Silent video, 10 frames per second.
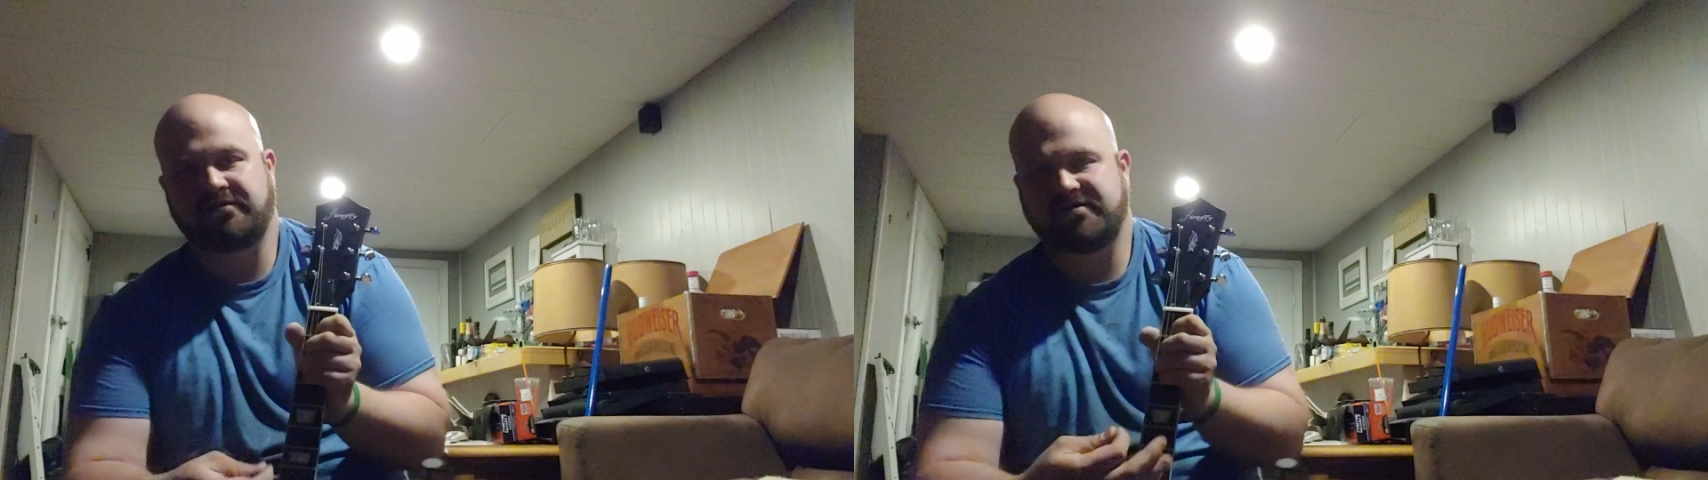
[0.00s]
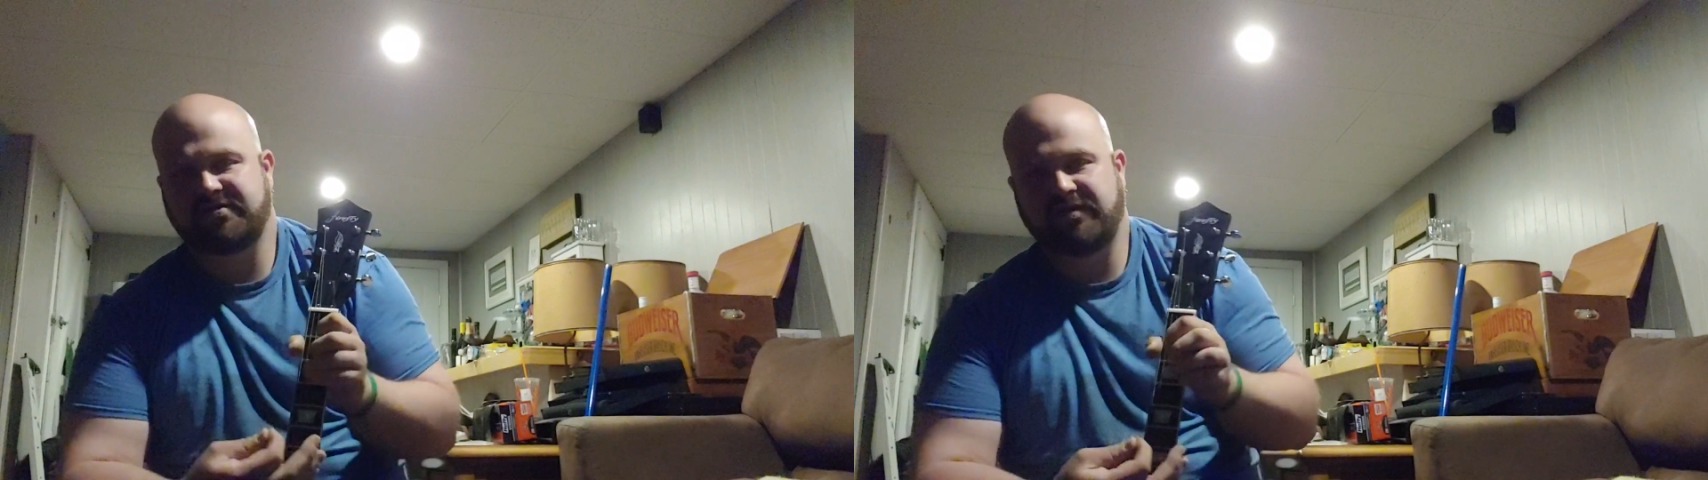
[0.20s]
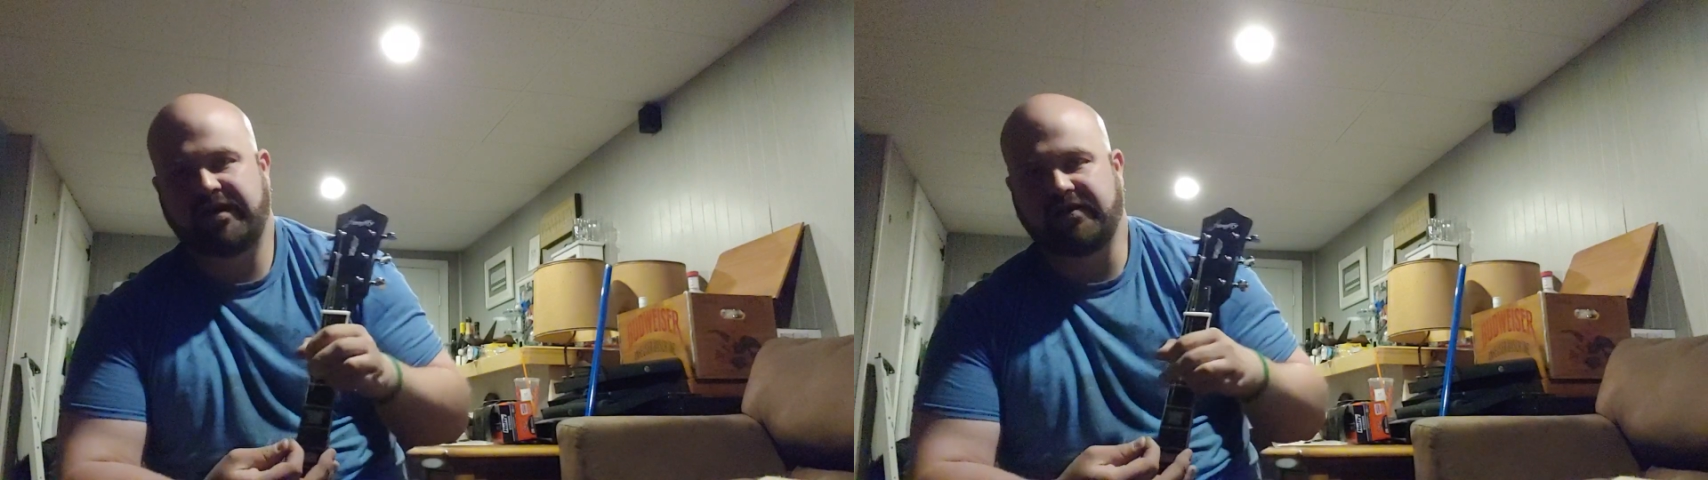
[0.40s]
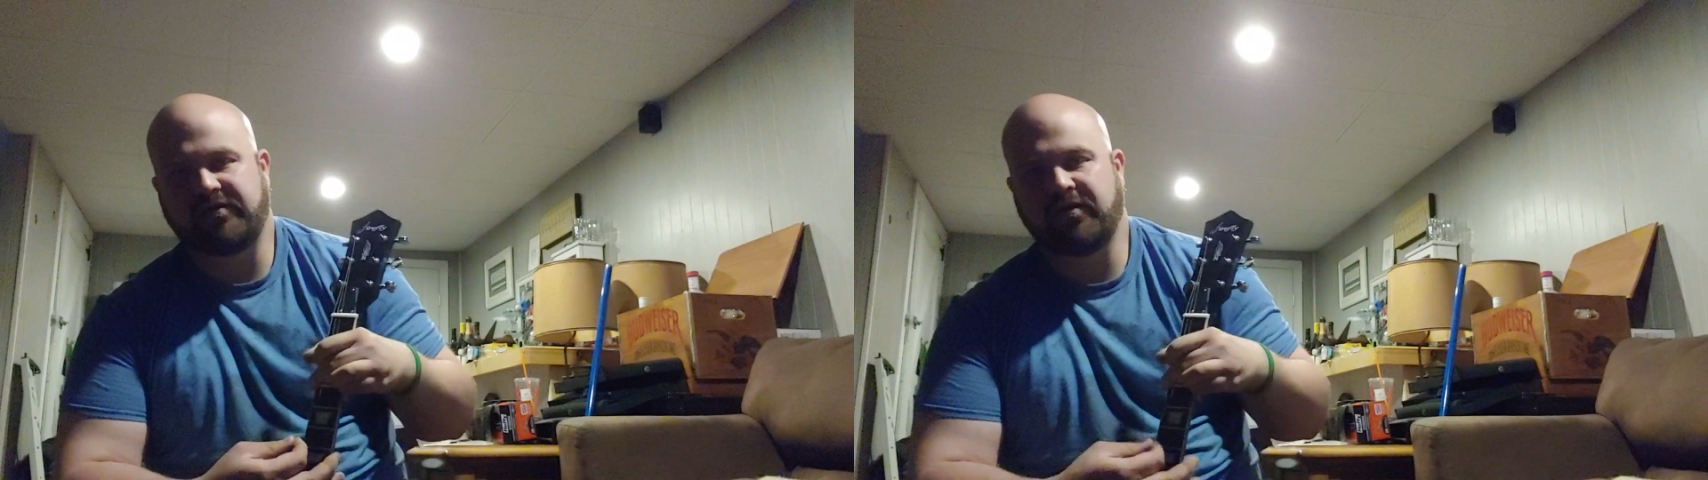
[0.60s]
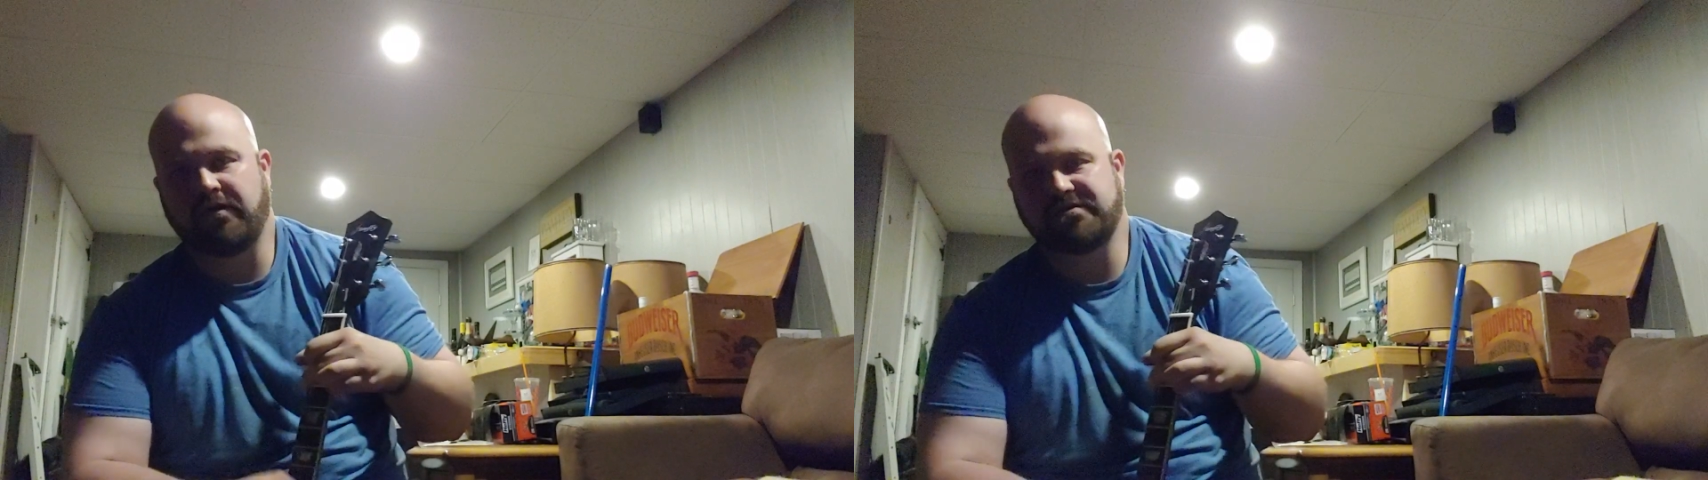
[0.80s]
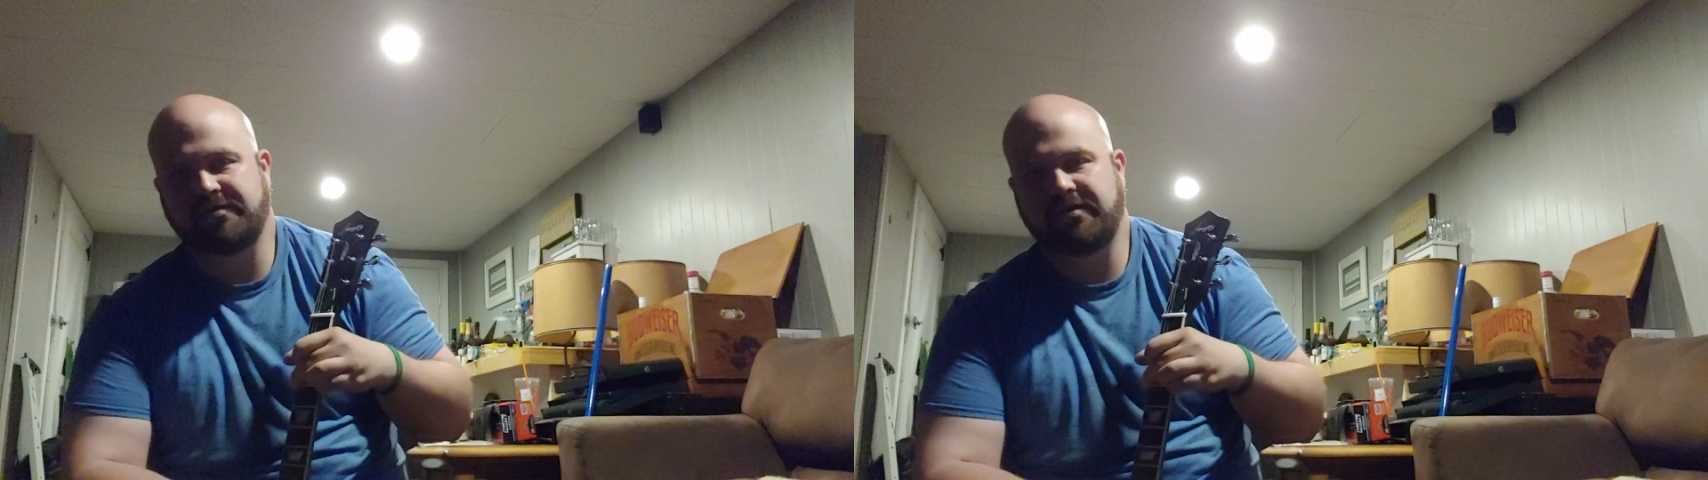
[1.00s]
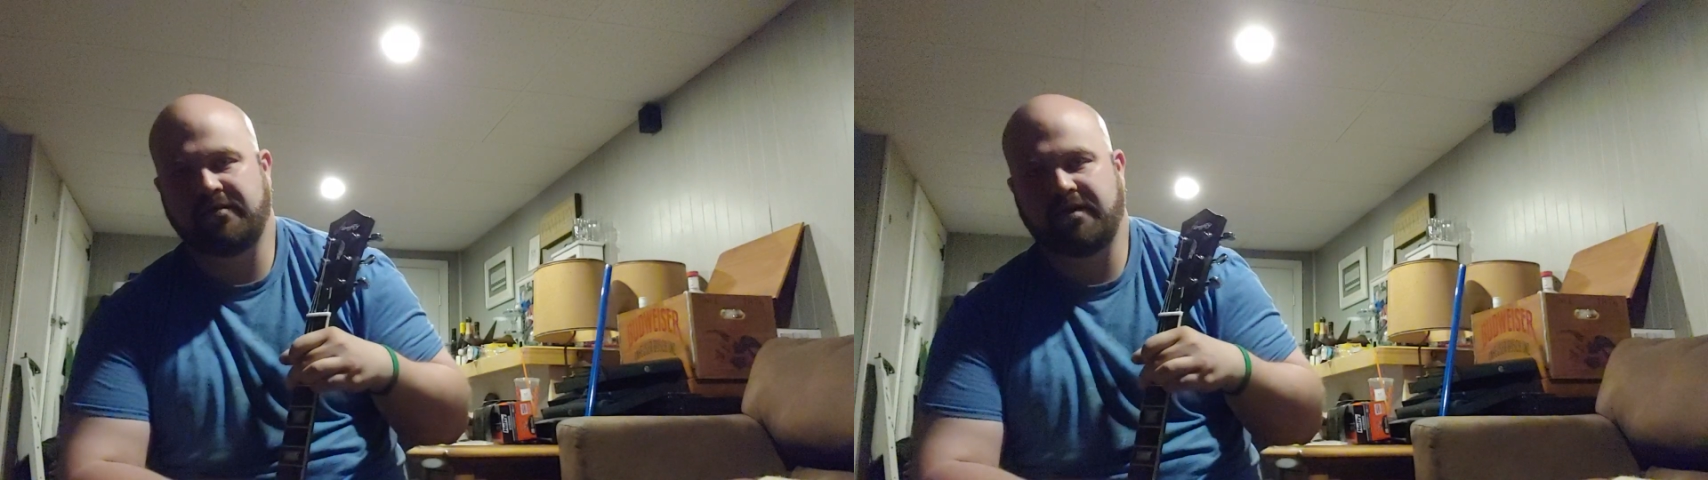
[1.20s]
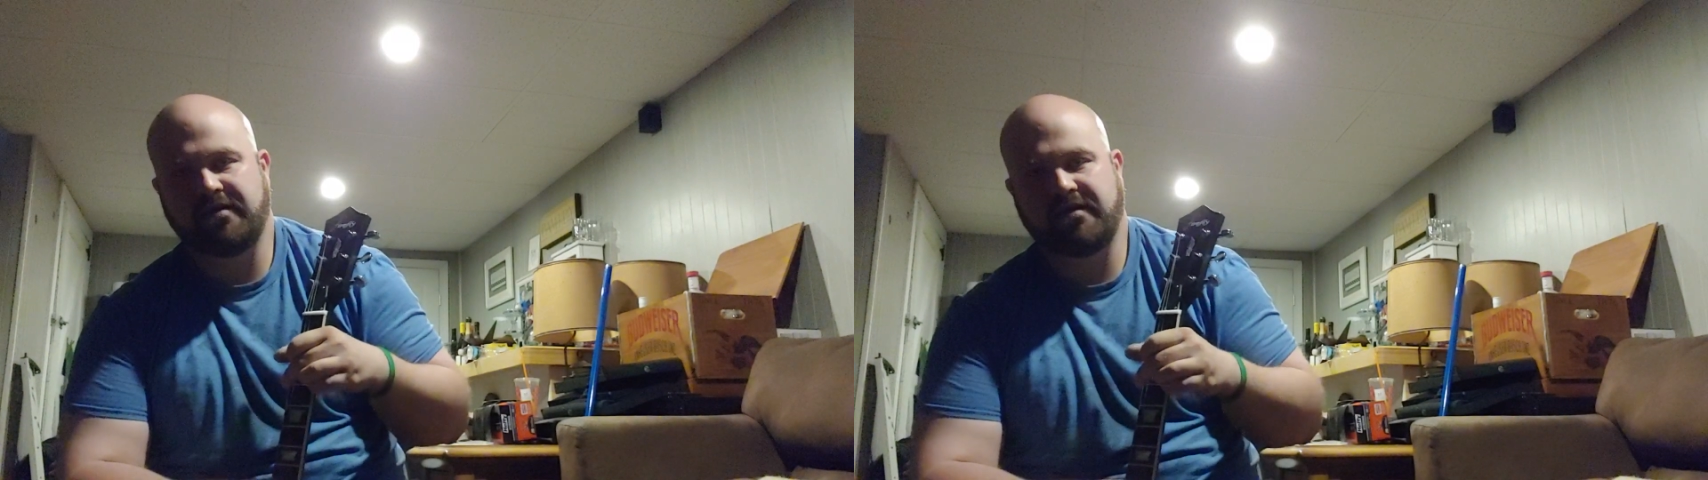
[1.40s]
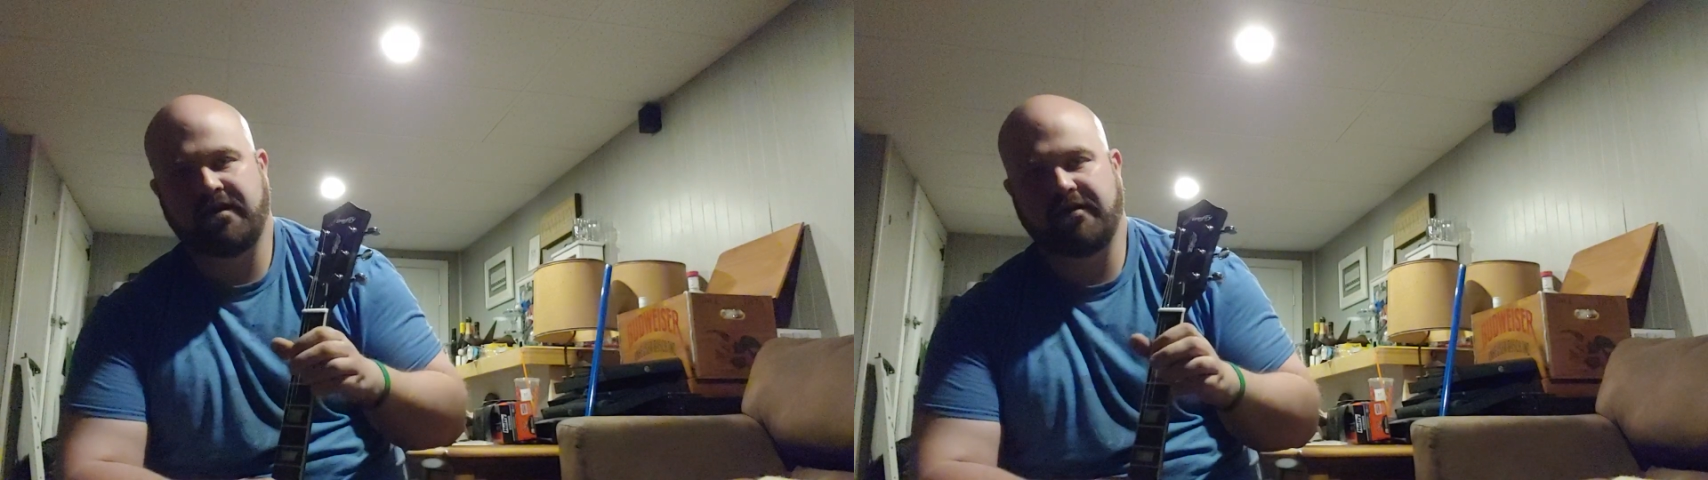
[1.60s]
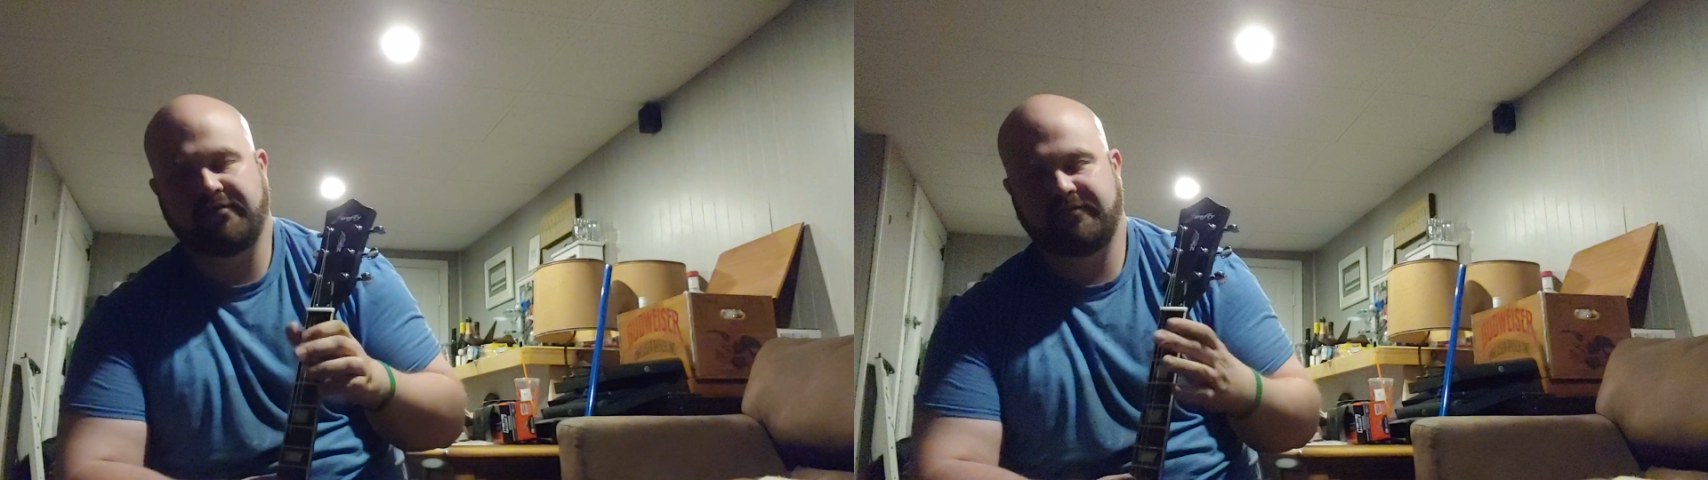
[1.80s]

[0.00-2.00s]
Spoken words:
just the regular chords up here by the nut.